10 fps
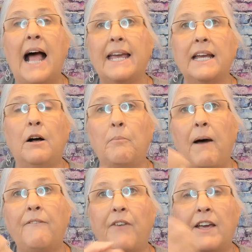on my
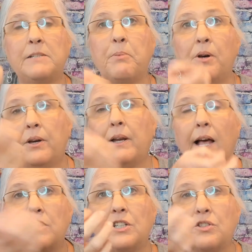Facebook and I
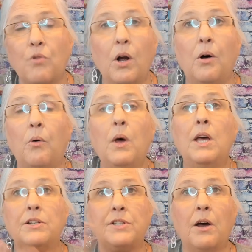just scroll.
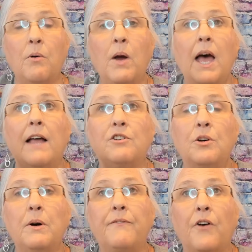So do
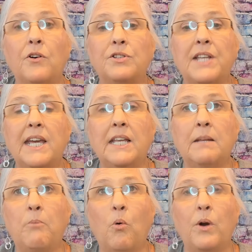it first thing in the
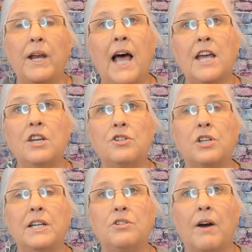morning. I
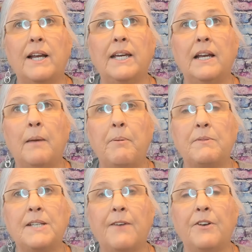usually try to get up at
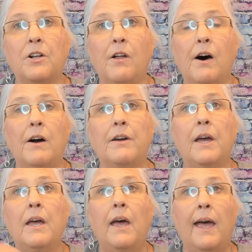7 o'clock
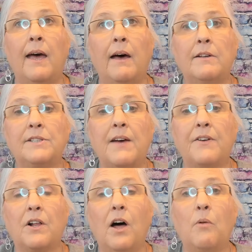
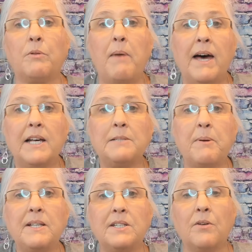with my
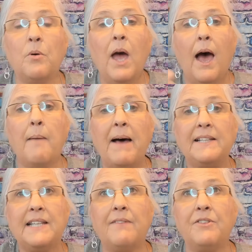husband, so about
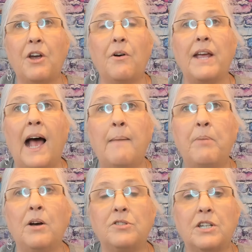7:30 I'm
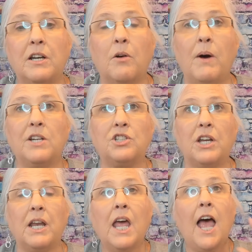posting a
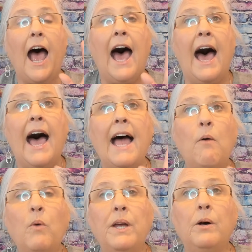question. I
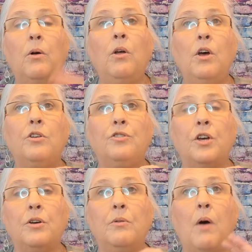will
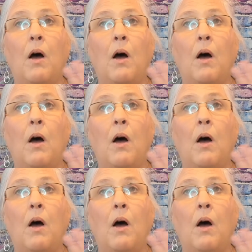do